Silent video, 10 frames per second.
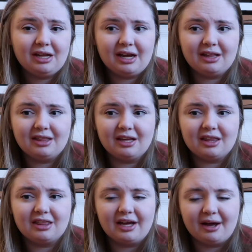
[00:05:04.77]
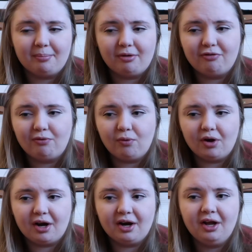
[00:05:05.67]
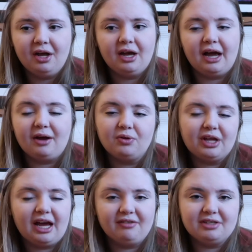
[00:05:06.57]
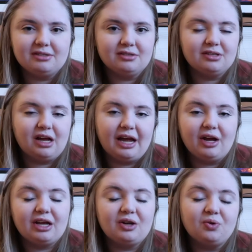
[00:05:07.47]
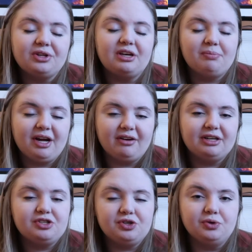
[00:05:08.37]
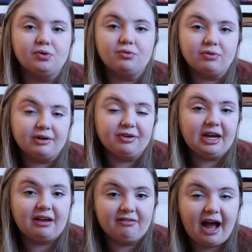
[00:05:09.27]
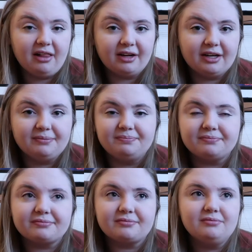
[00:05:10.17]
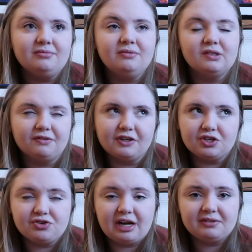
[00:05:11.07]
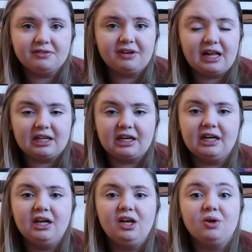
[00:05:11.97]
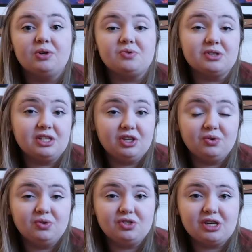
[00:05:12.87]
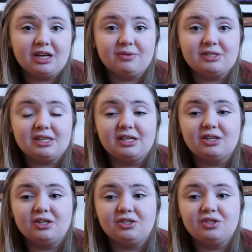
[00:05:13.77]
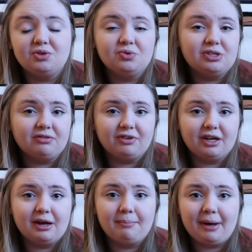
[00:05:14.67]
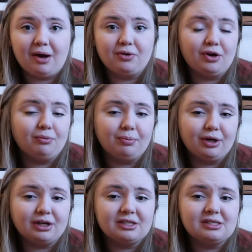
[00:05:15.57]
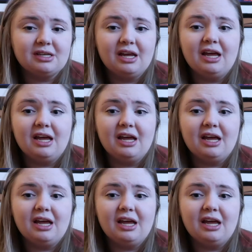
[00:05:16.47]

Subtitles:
I think that before, I can only compare it to rereading Valor, the first draft of Valor, which was huge, and it was in 2 different bound notebooks,